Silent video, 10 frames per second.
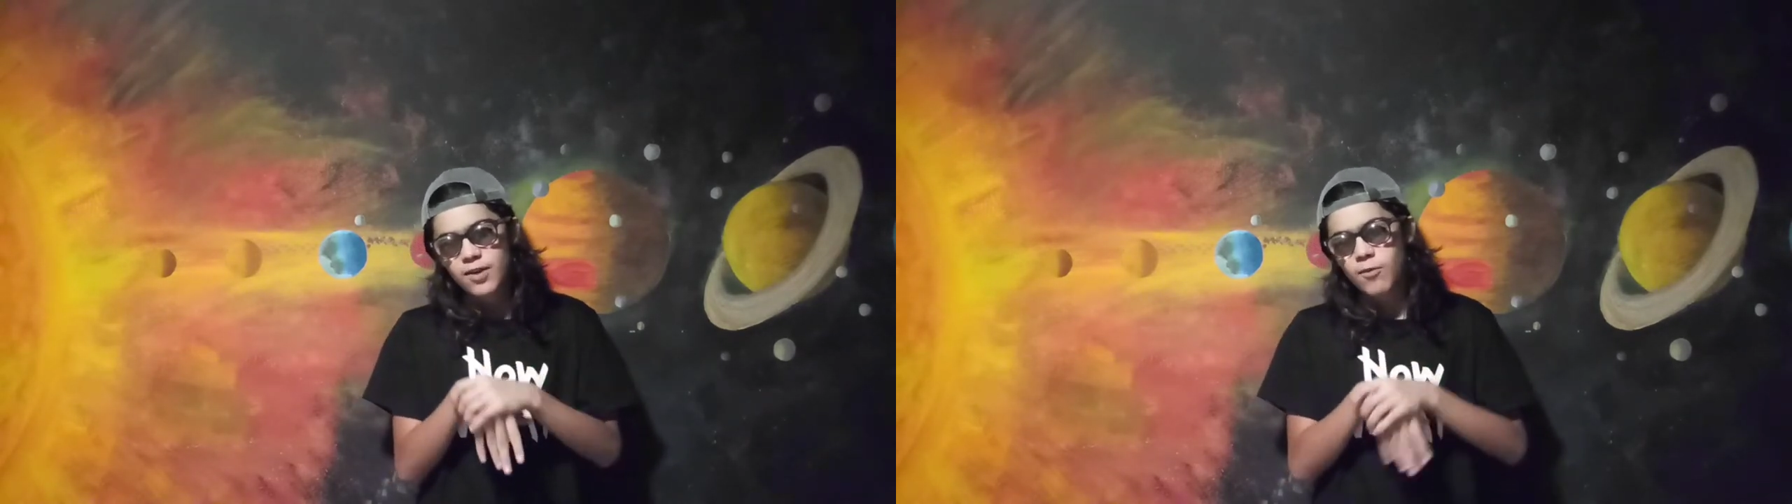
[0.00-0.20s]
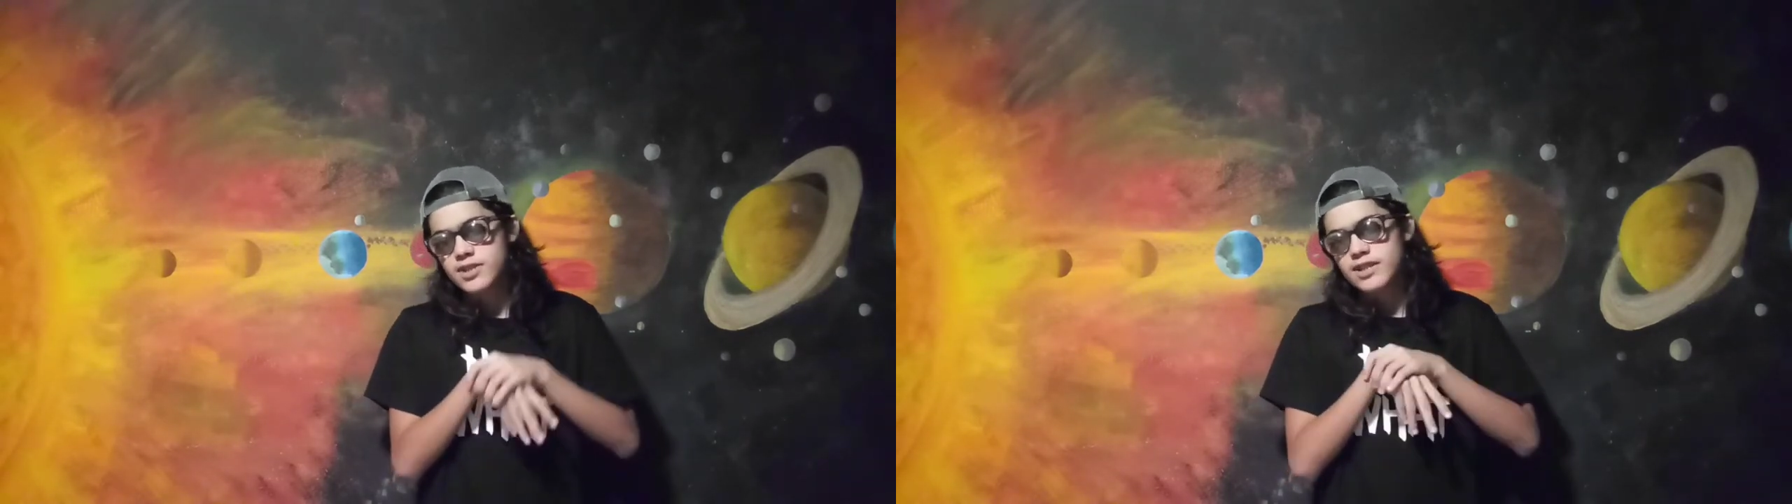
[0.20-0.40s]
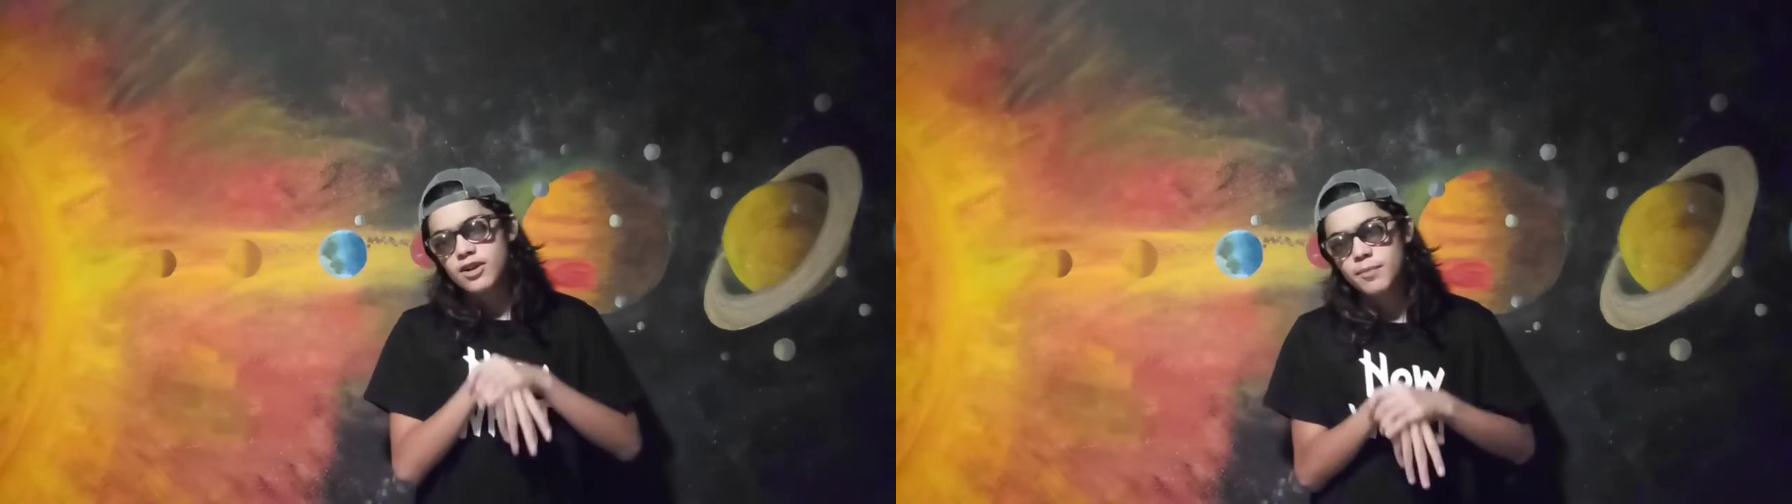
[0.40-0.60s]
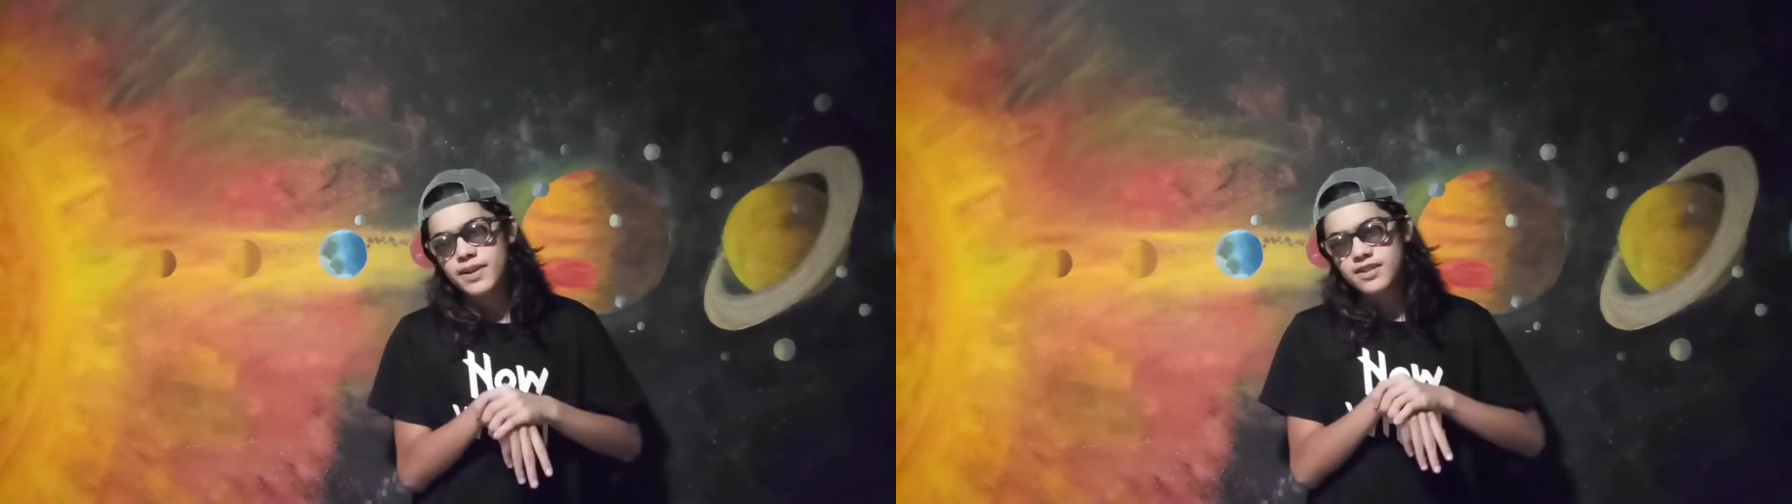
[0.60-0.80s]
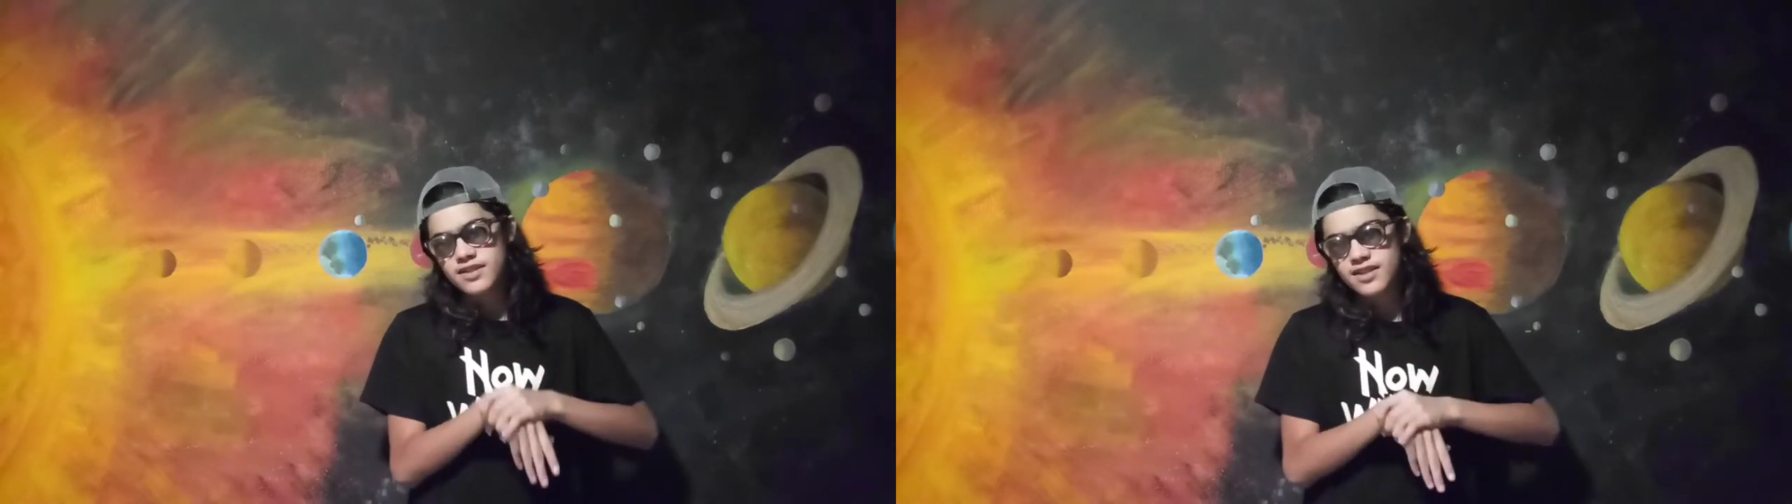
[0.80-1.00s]
which I hope
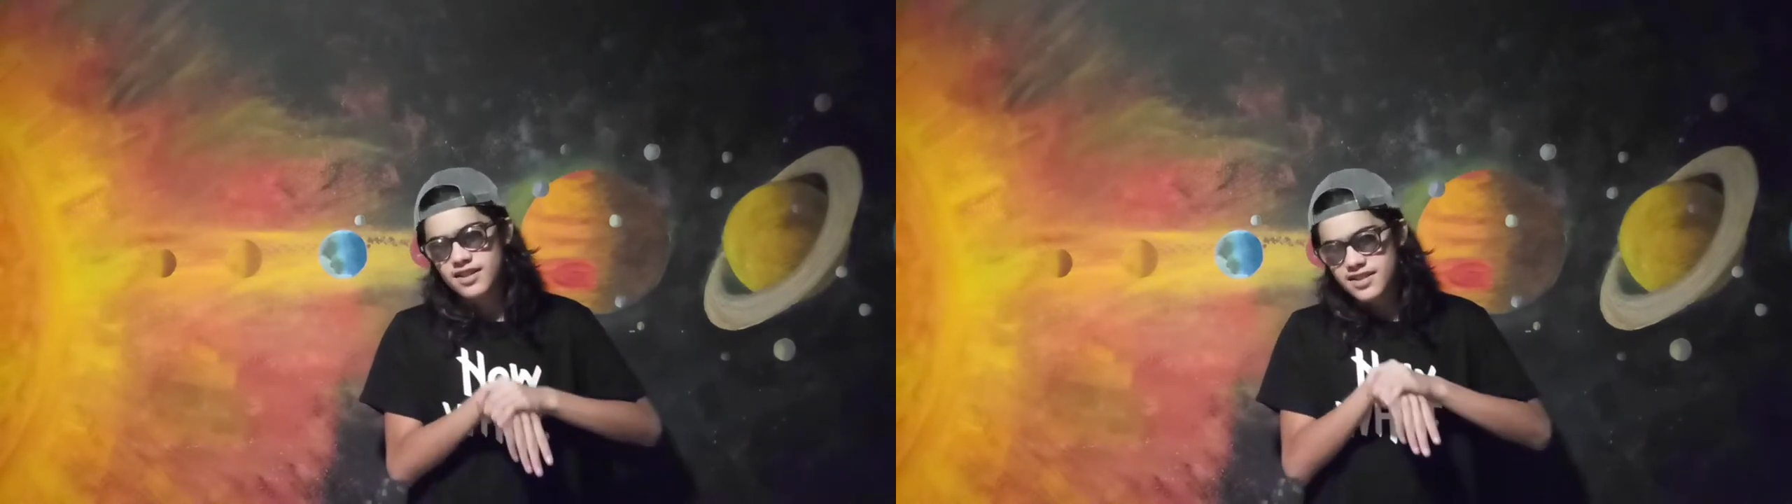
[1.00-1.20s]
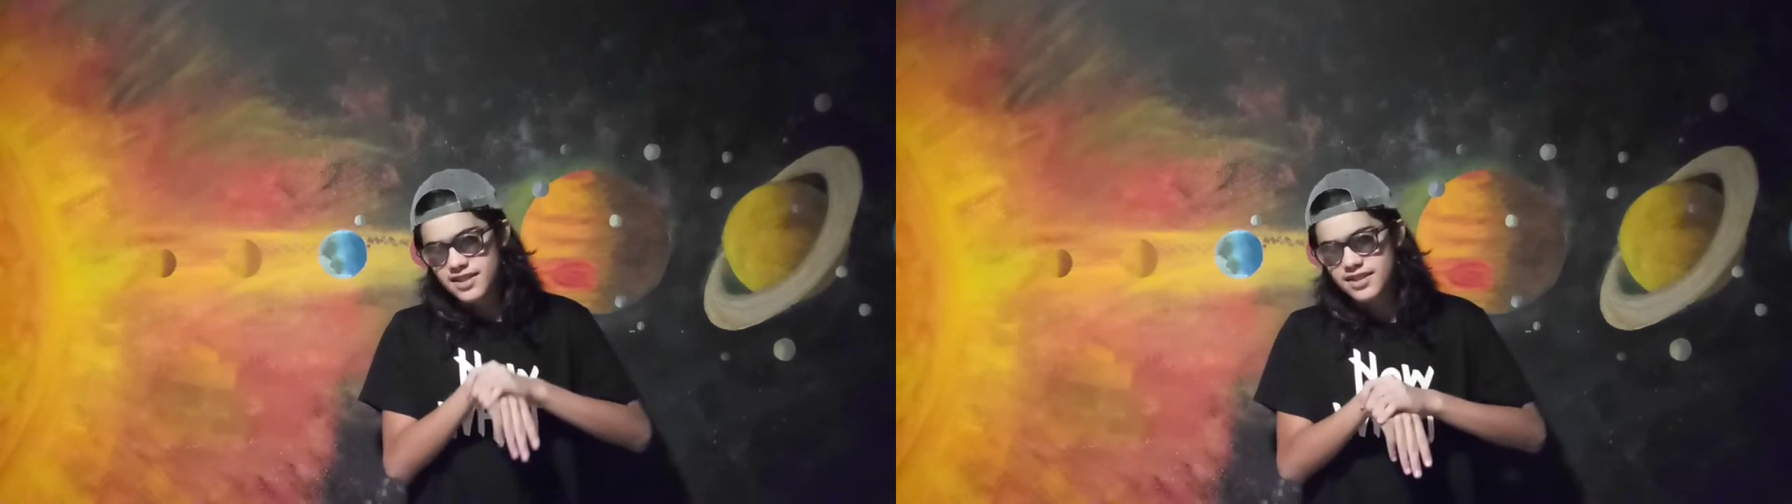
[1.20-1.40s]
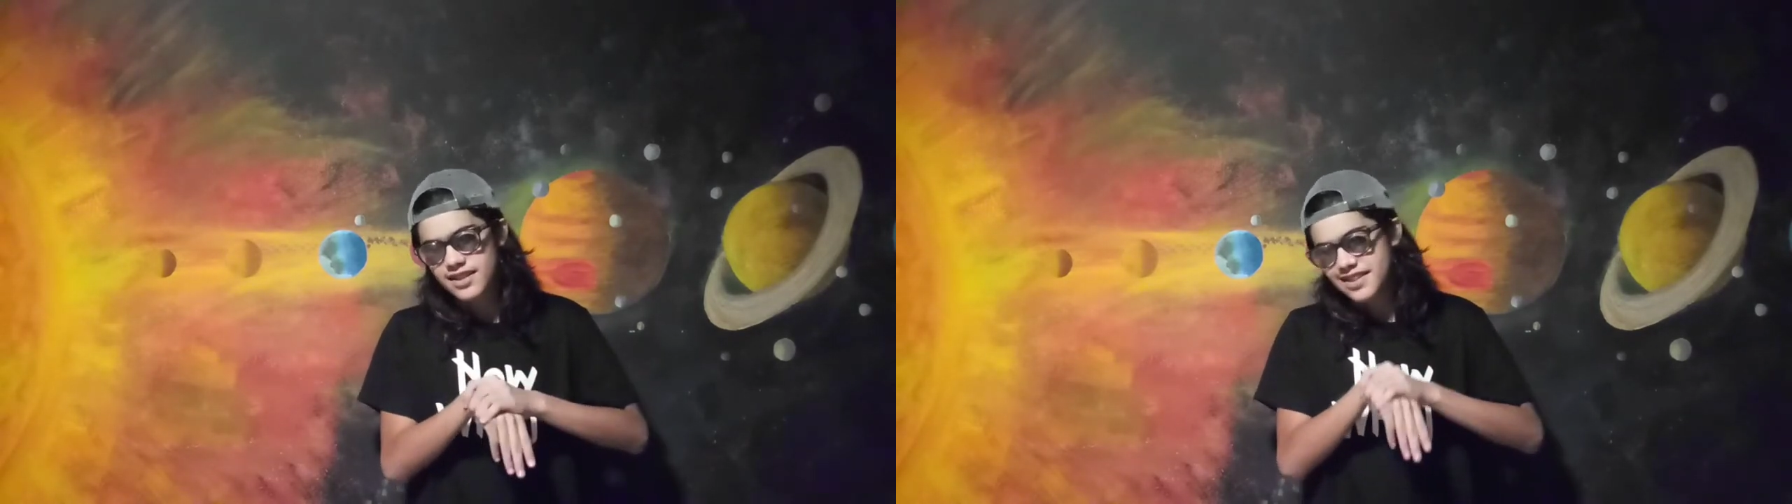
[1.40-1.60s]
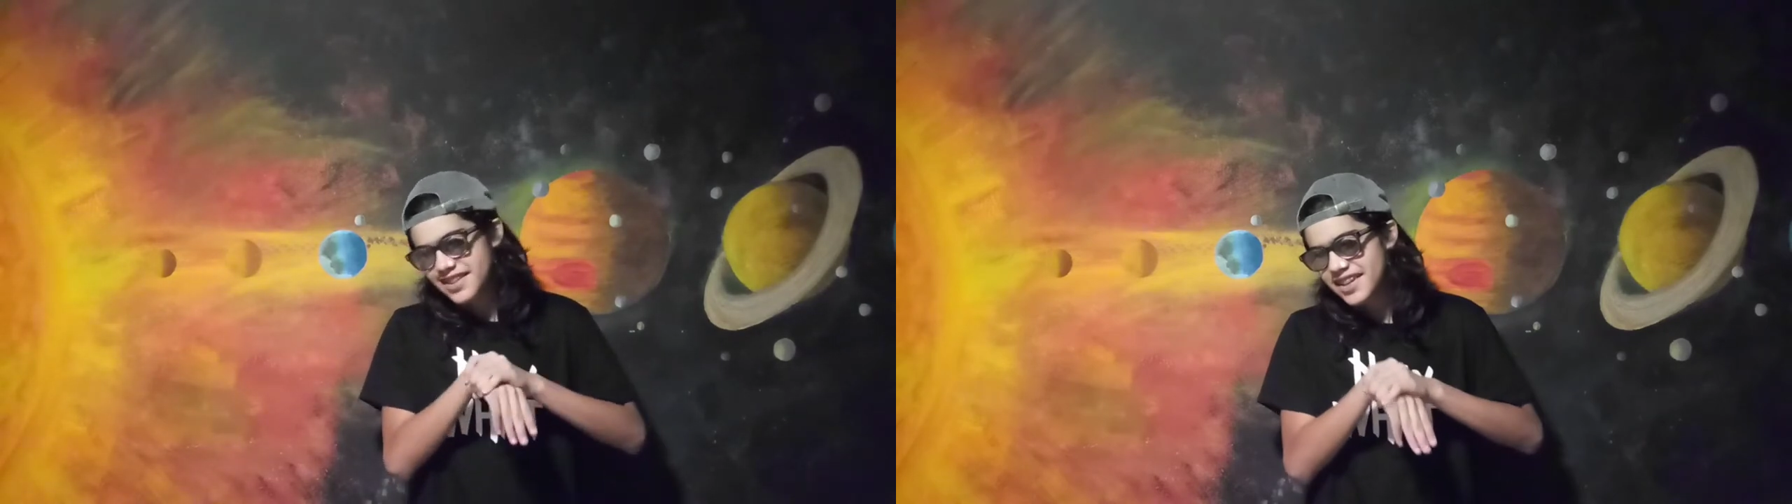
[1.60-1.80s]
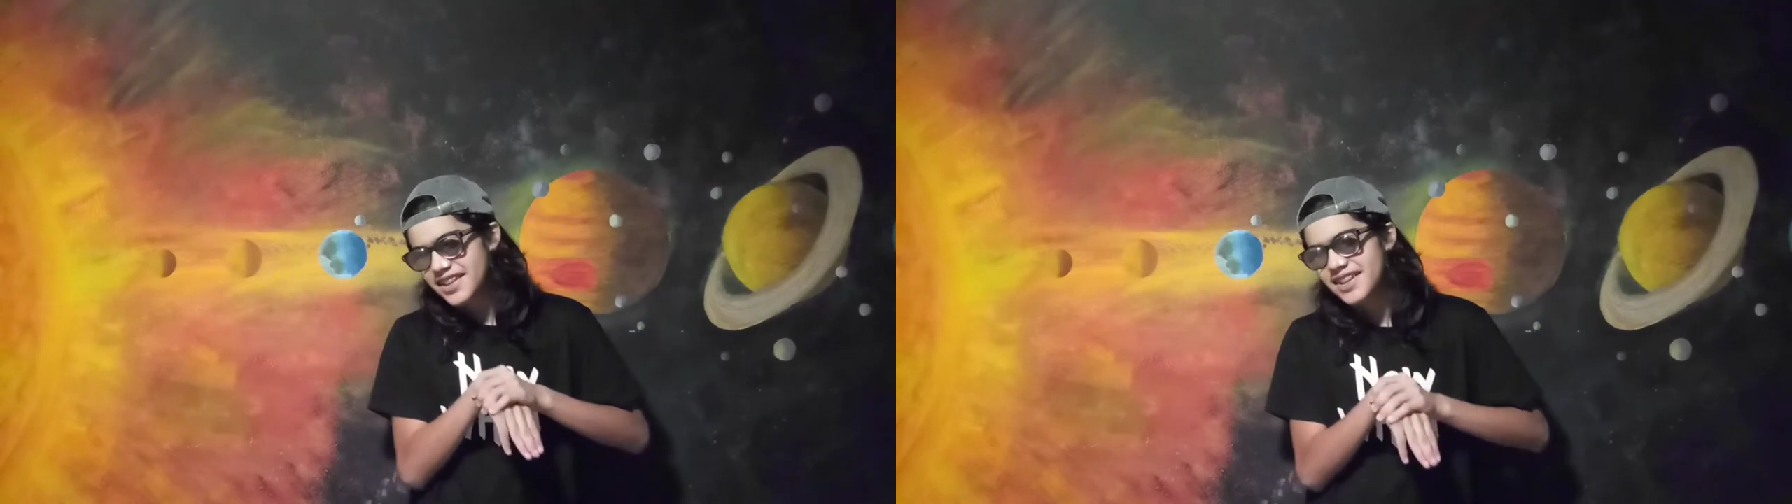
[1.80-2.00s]
he does not succeed in
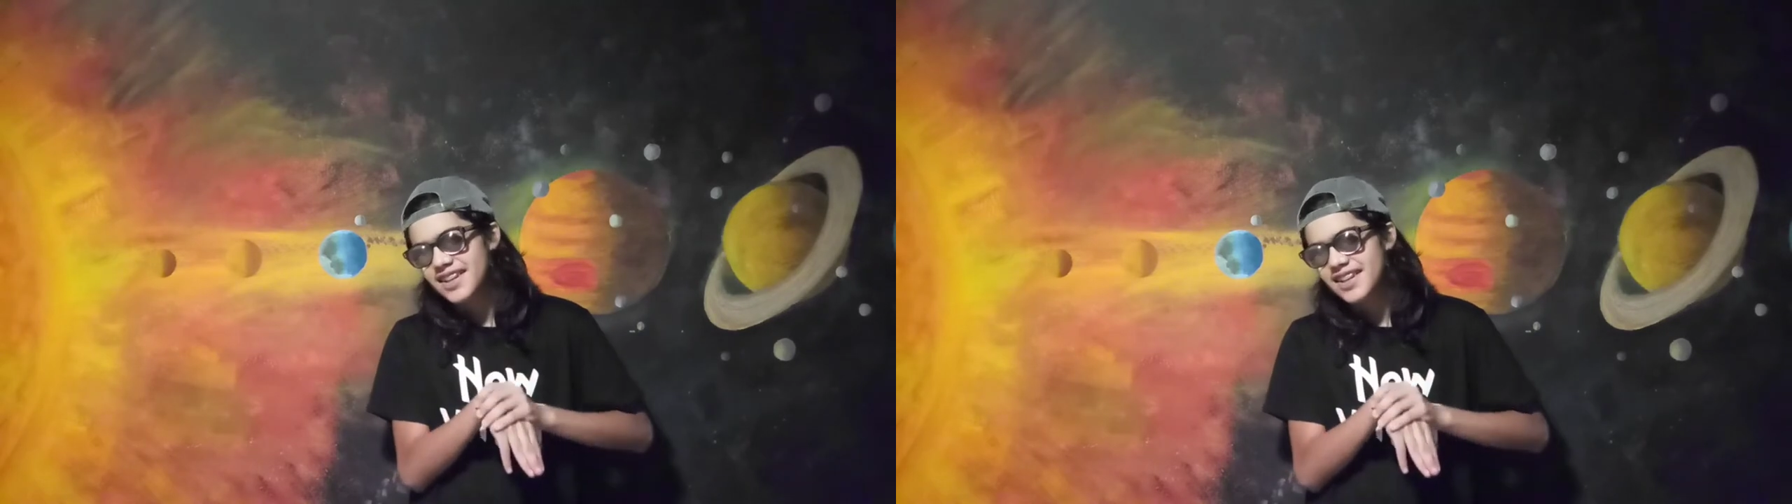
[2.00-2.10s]
that.